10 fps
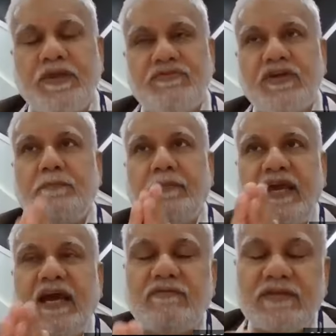The patient
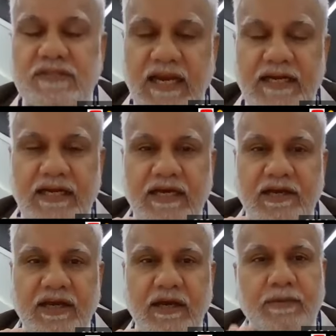may have a sliding
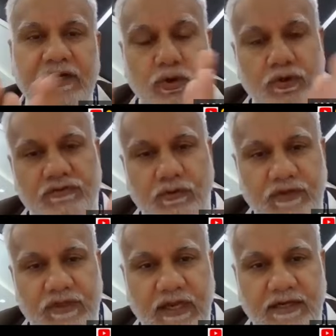hernia, but no
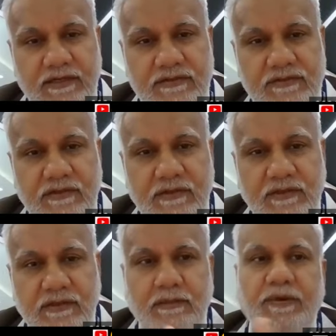esophagitis.
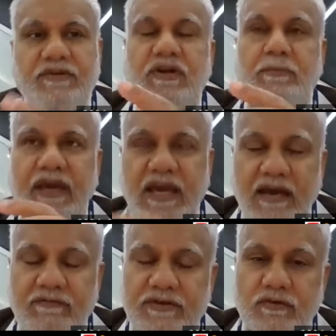The patient may
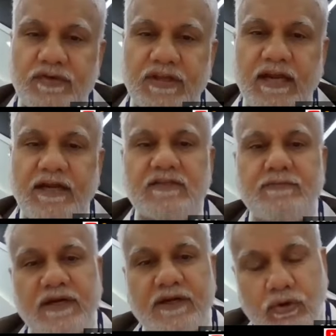have
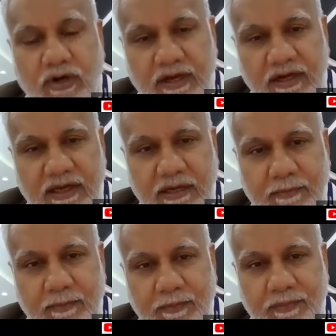esophagitis, but no hernia.
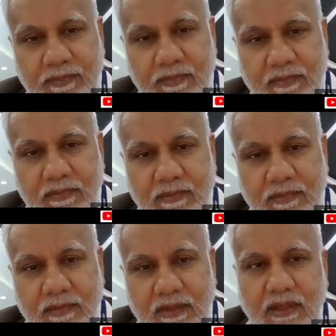
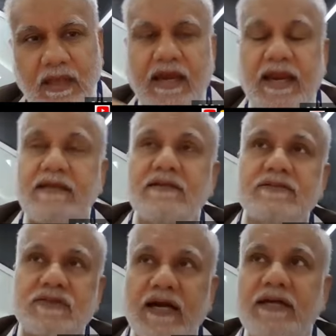And
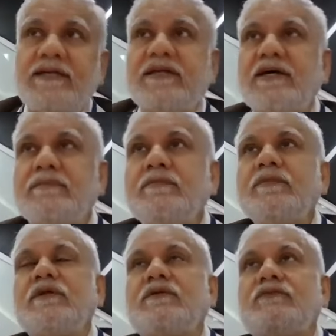the third
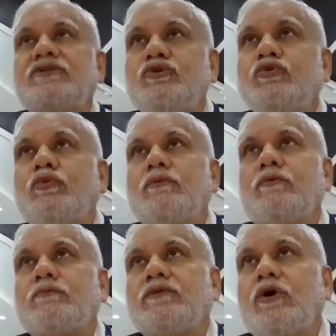term, which
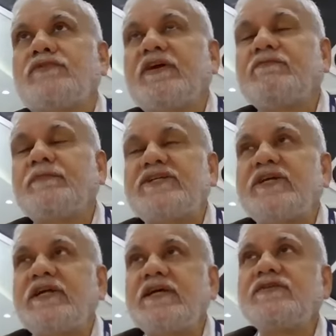you yourself
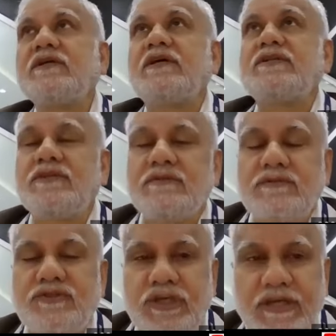mentioned, is
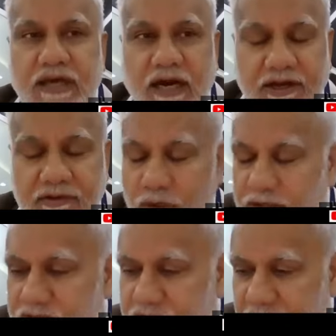GERD.
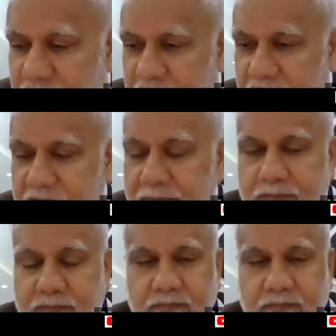What is GERD?